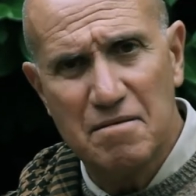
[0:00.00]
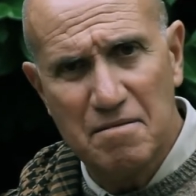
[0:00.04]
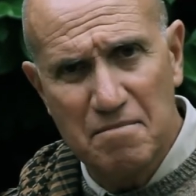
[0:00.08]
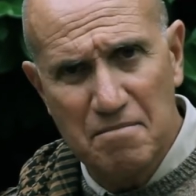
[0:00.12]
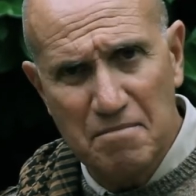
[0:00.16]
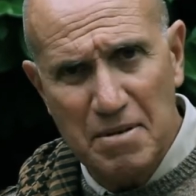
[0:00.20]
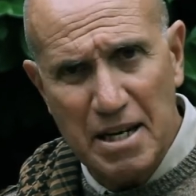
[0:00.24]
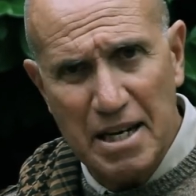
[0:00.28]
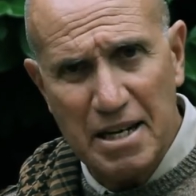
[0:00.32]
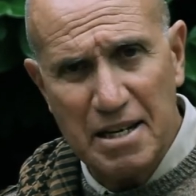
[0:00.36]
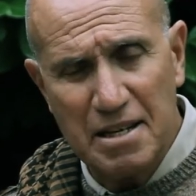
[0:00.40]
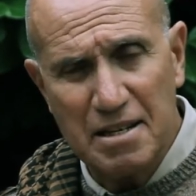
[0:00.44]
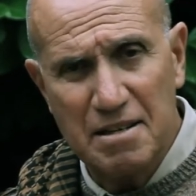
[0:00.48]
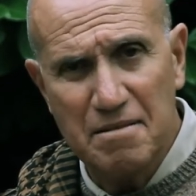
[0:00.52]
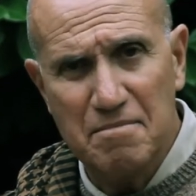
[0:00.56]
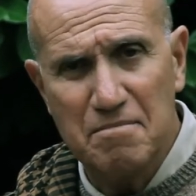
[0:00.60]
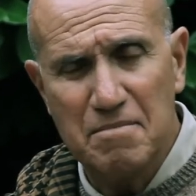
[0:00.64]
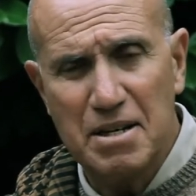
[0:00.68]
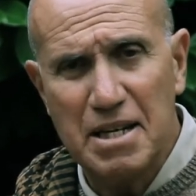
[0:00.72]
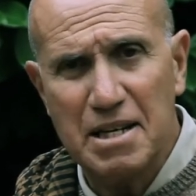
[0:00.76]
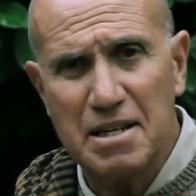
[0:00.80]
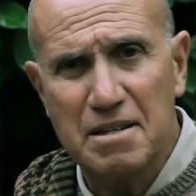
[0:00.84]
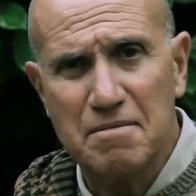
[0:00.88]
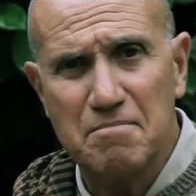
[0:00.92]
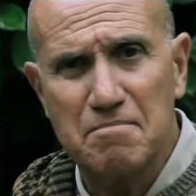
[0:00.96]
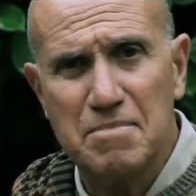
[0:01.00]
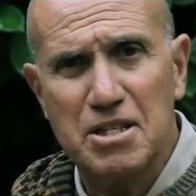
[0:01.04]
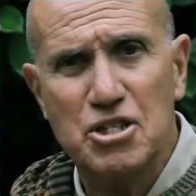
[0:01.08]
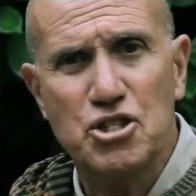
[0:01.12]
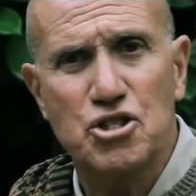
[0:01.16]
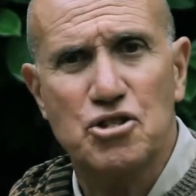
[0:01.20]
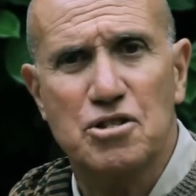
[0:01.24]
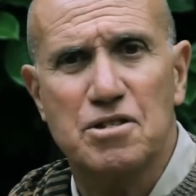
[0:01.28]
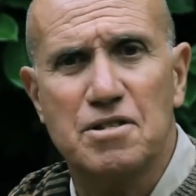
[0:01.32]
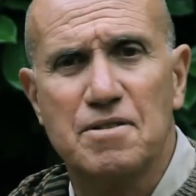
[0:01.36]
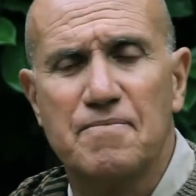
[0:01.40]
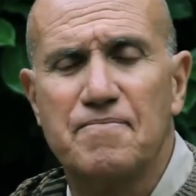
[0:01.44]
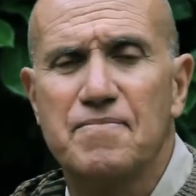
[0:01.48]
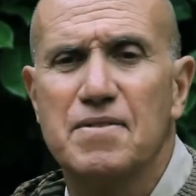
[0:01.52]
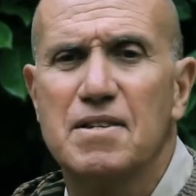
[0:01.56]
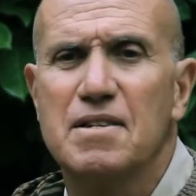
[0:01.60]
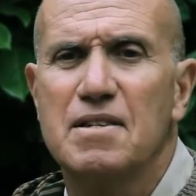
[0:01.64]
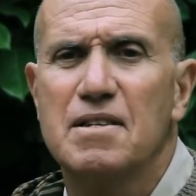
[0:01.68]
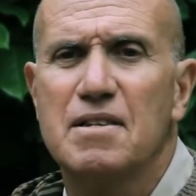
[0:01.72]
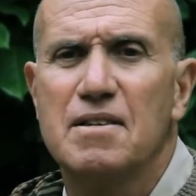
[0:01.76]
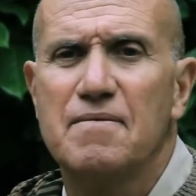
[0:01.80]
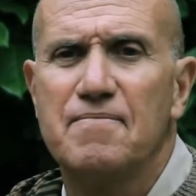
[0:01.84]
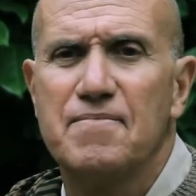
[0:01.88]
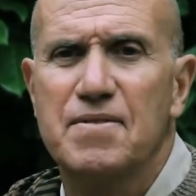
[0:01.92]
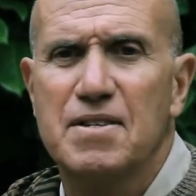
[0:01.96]
my, my mission.
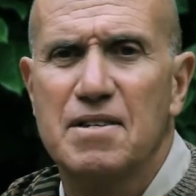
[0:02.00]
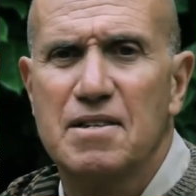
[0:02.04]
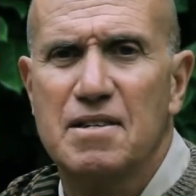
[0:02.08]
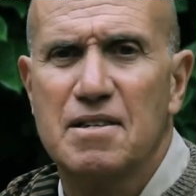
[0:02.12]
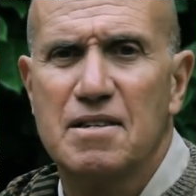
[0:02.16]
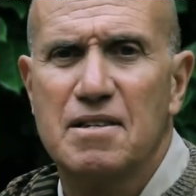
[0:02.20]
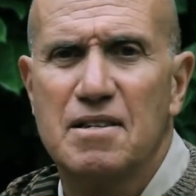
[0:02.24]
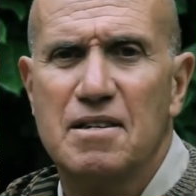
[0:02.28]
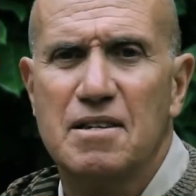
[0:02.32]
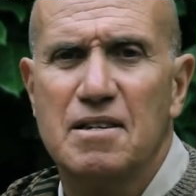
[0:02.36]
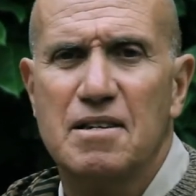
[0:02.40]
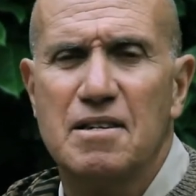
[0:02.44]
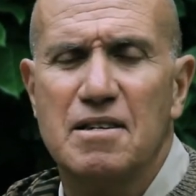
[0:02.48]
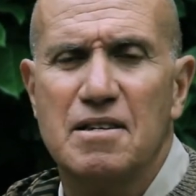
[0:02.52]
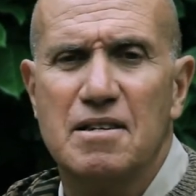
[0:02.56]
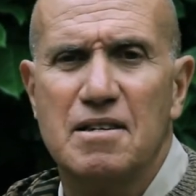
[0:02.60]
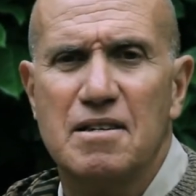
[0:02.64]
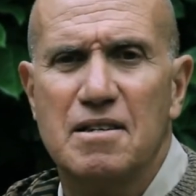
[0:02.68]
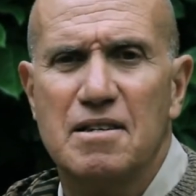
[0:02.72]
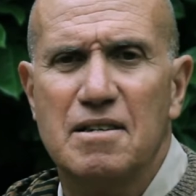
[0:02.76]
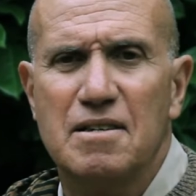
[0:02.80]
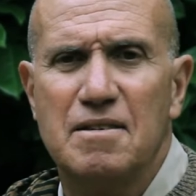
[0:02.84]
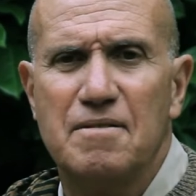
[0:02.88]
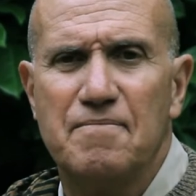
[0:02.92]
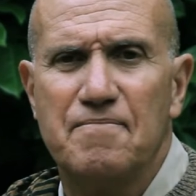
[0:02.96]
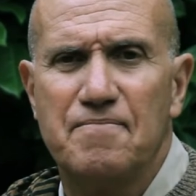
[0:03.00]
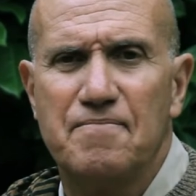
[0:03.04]
Uh,